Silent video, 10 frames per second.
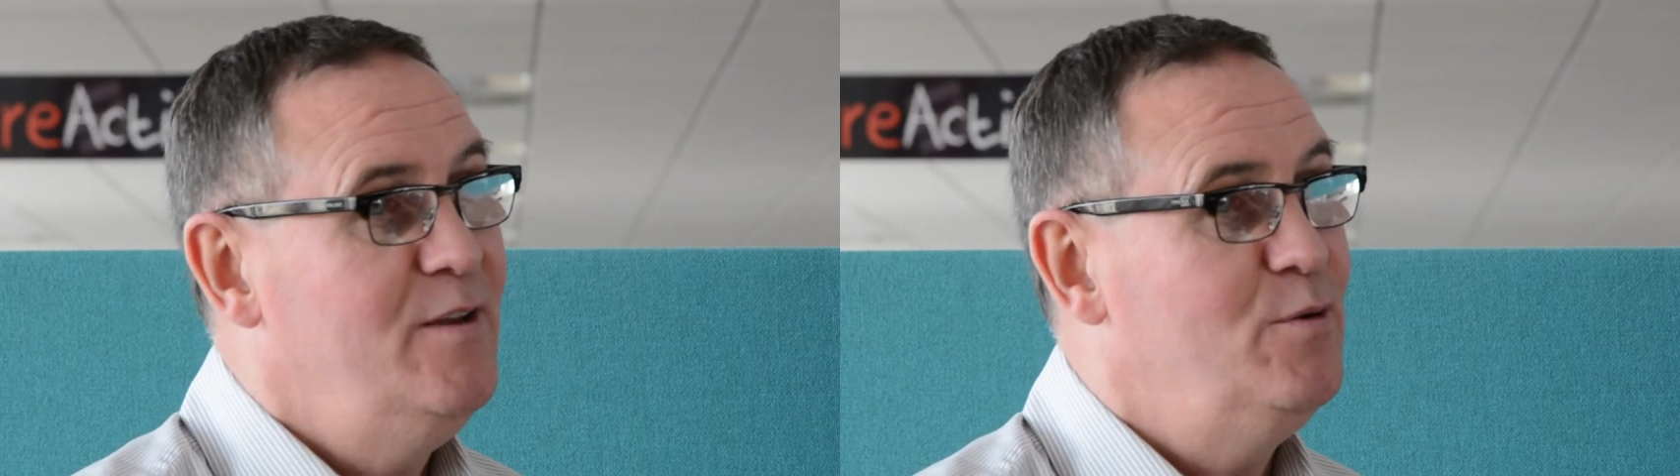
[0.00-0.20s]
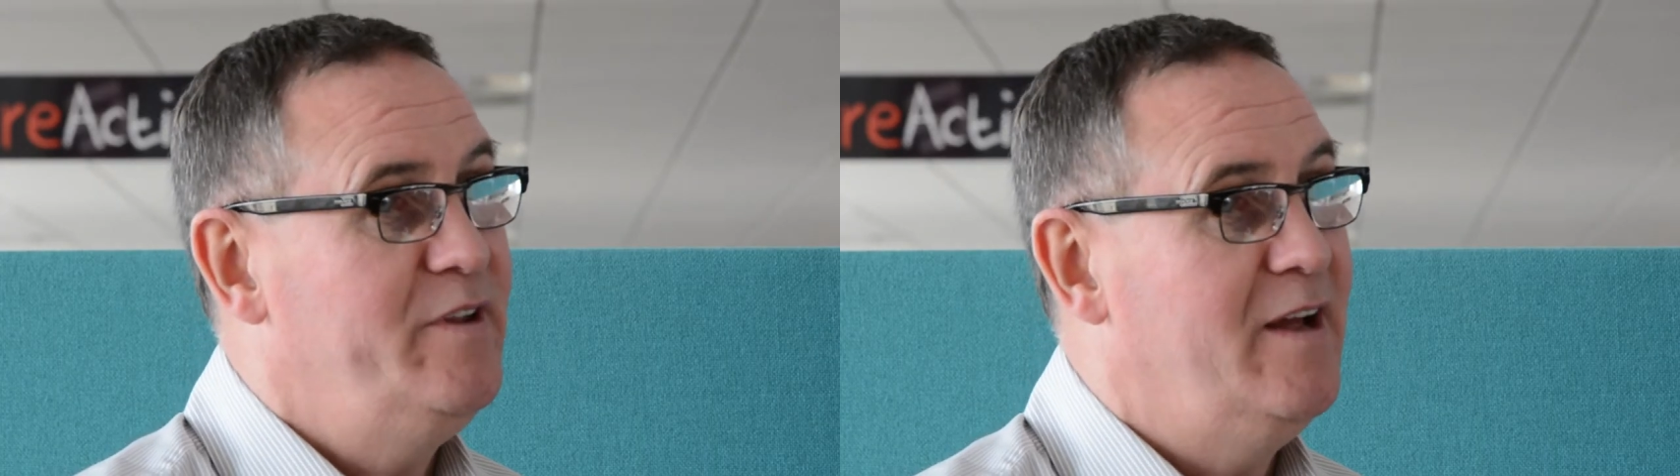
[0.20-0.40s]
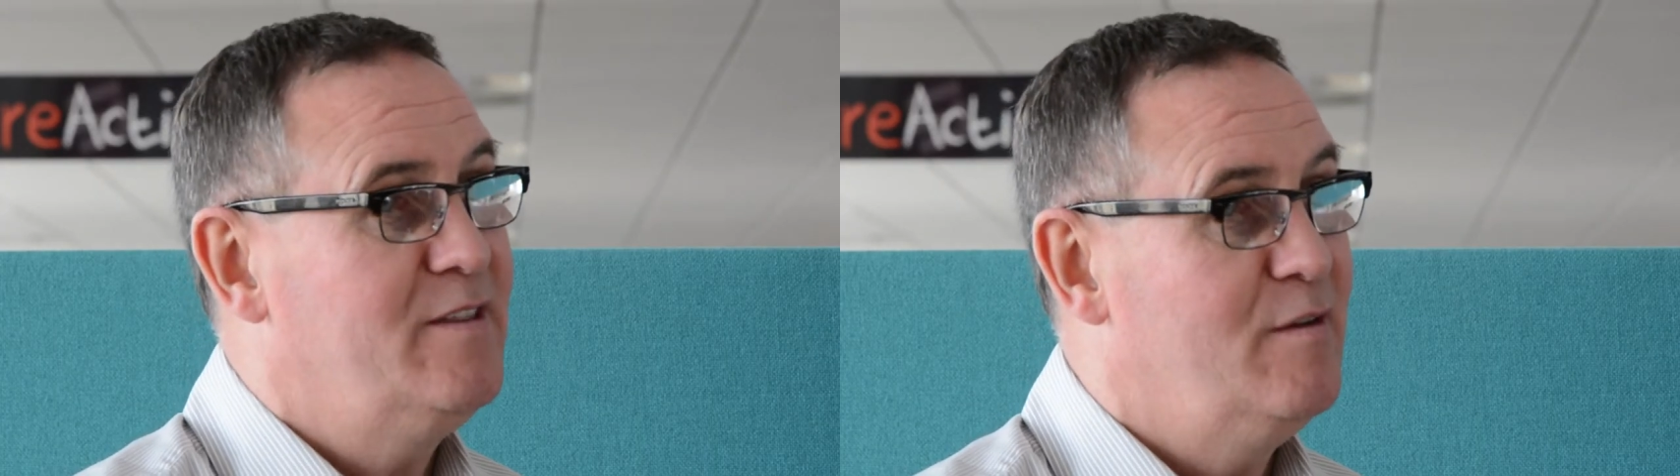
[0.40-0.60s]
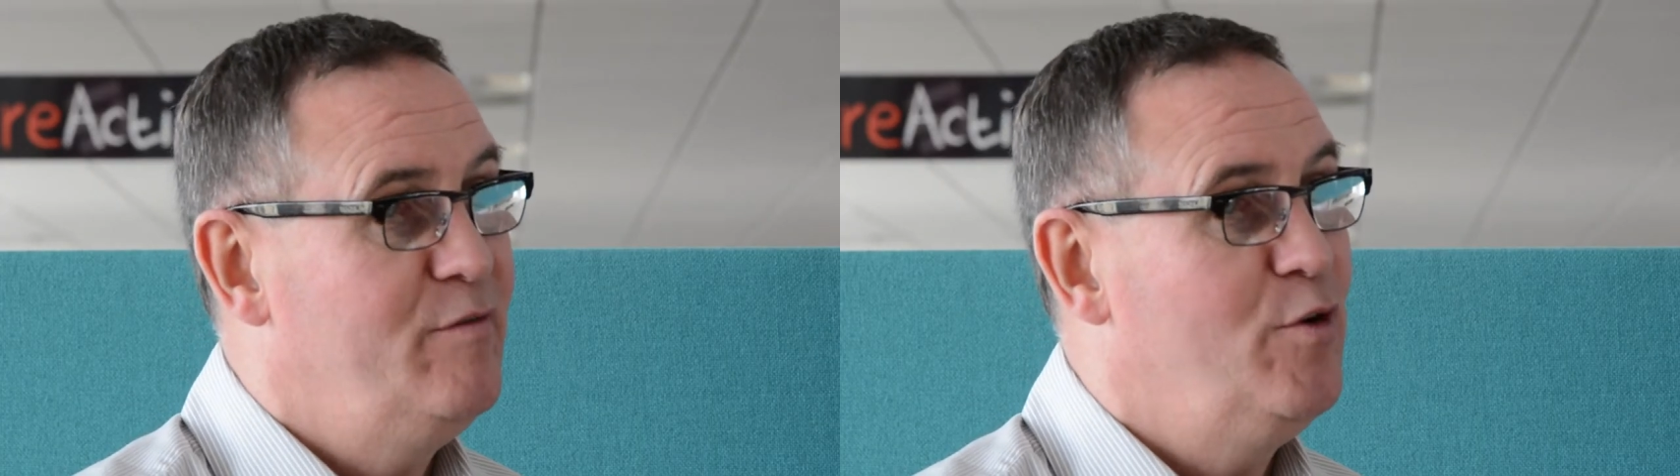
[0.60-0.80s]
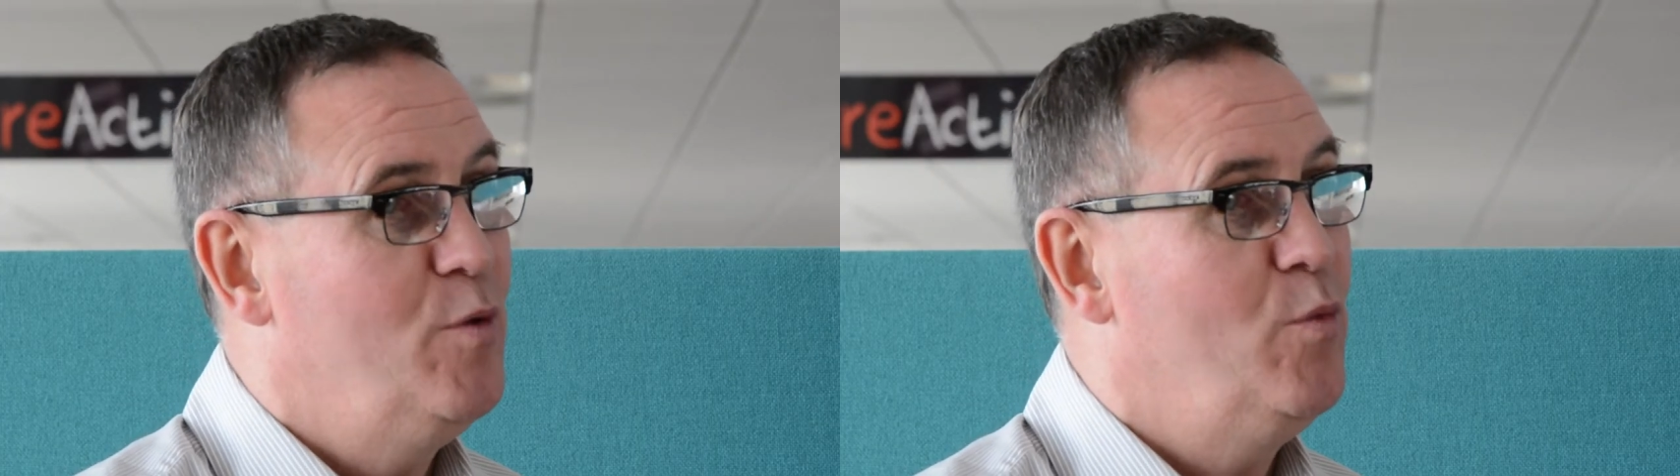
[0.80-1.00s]
you know, the
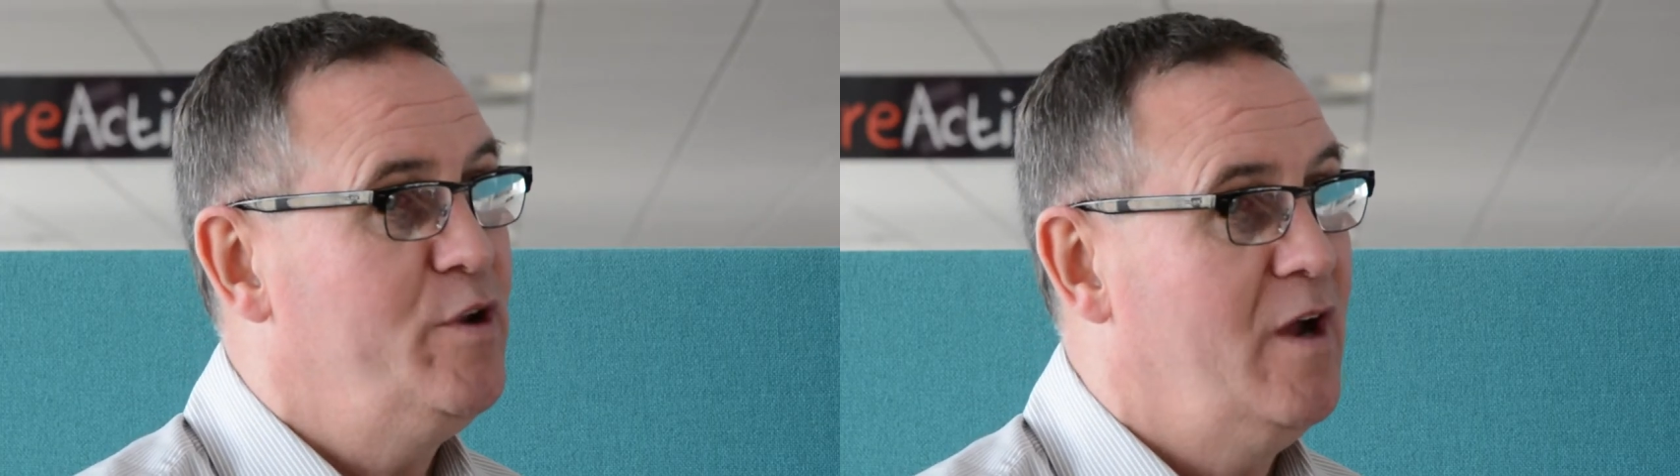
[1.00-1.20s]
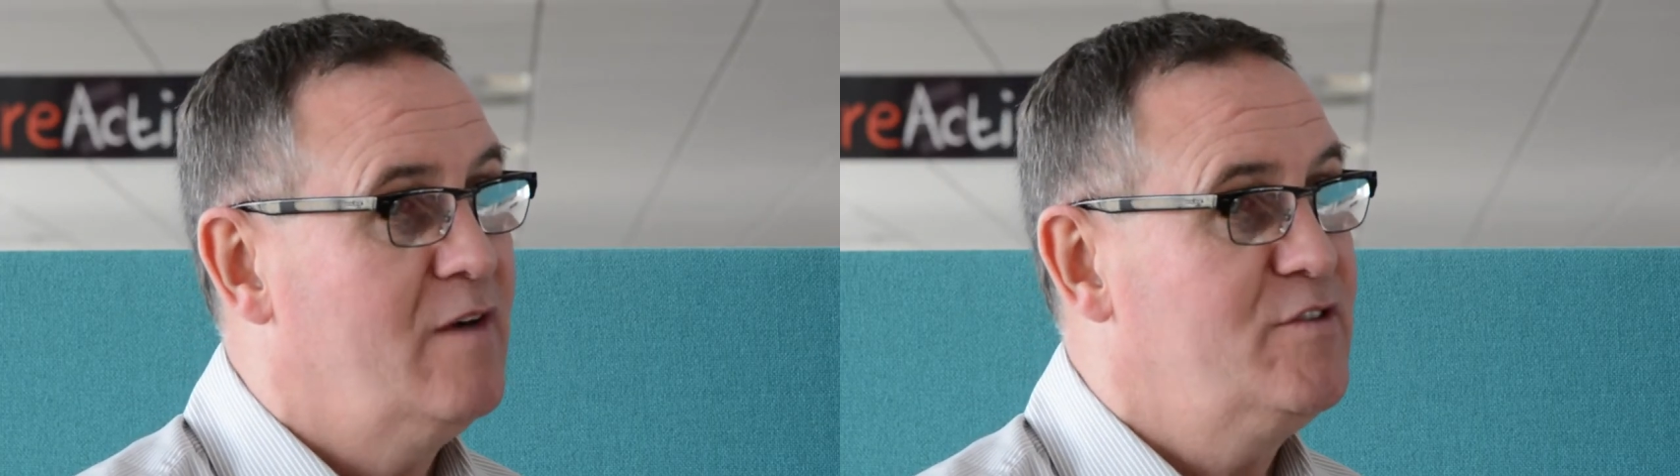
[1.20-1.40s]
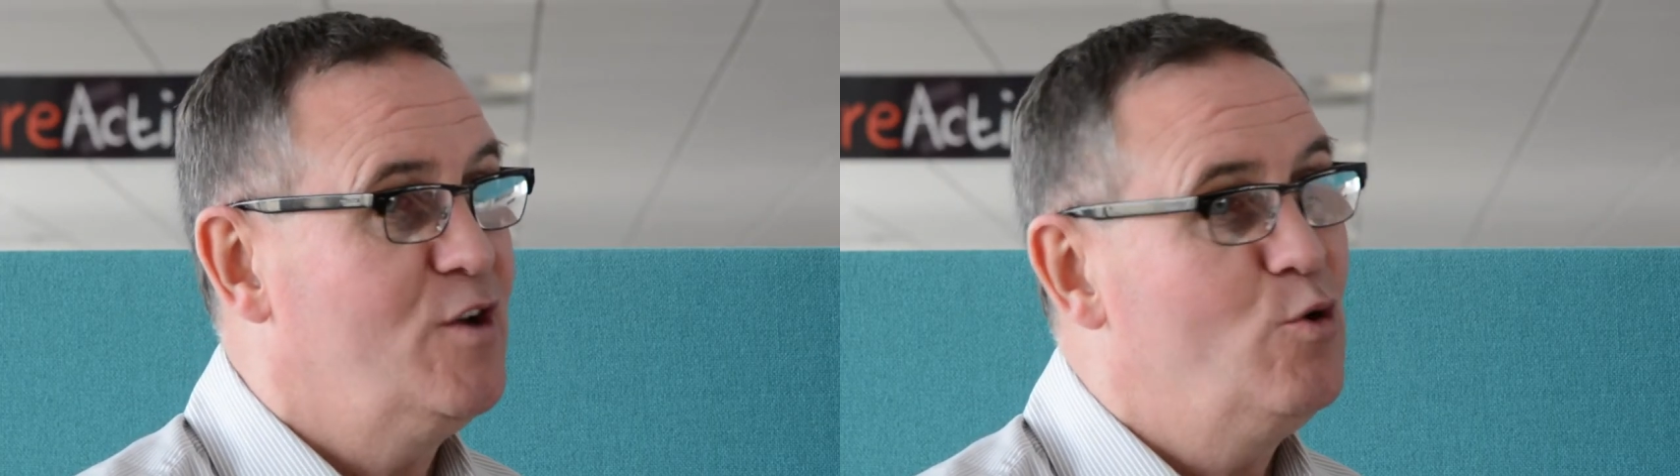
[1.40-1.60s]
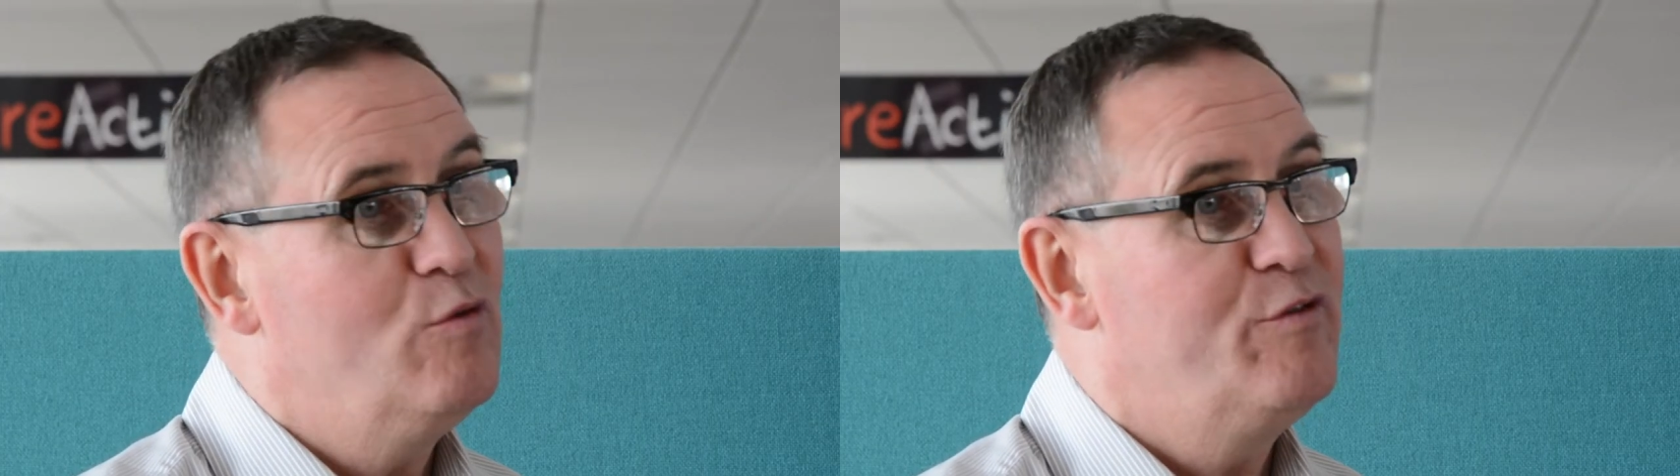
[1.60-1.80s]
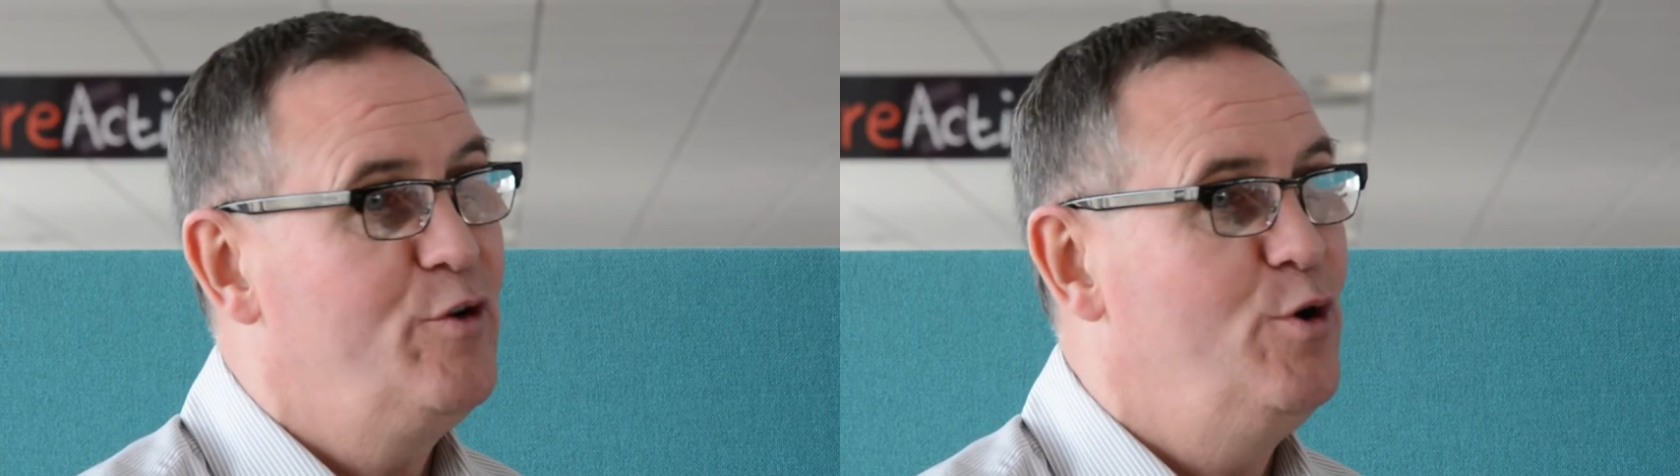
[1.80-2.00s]
interview and what you have to
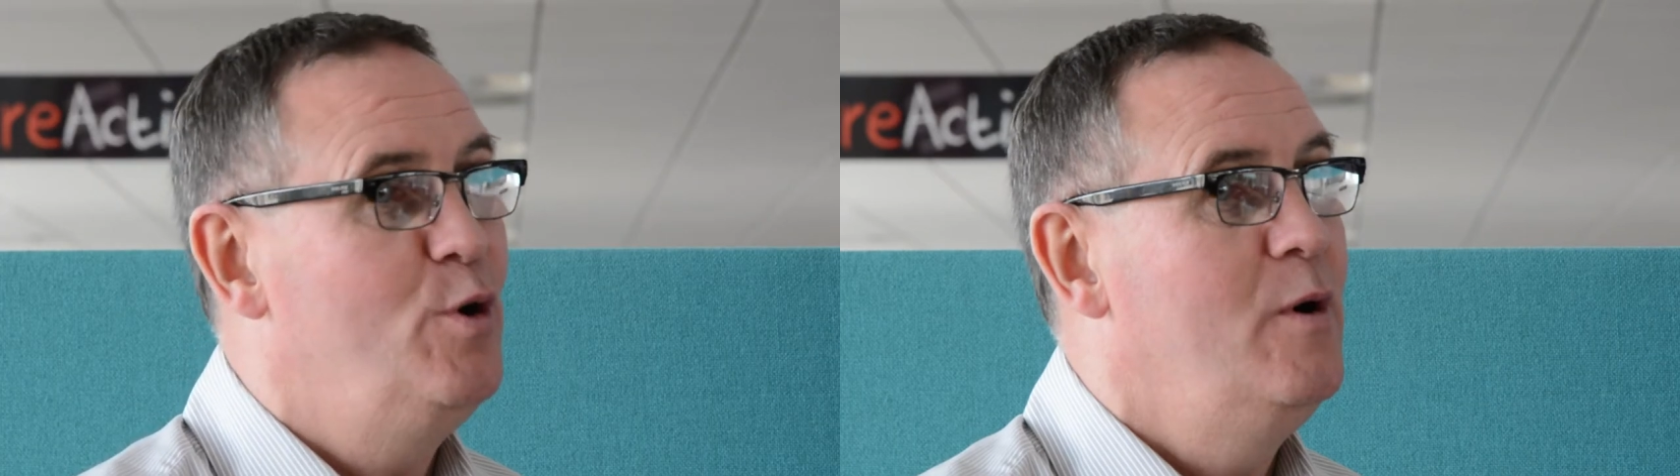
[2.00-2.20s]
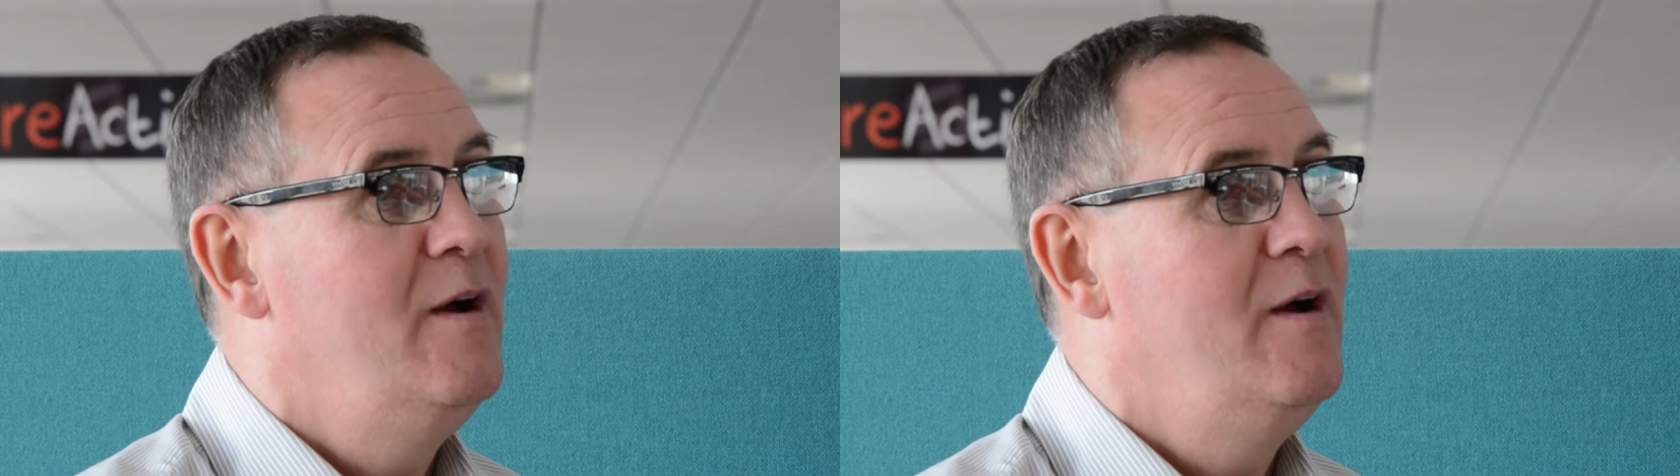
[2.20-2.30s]
go through.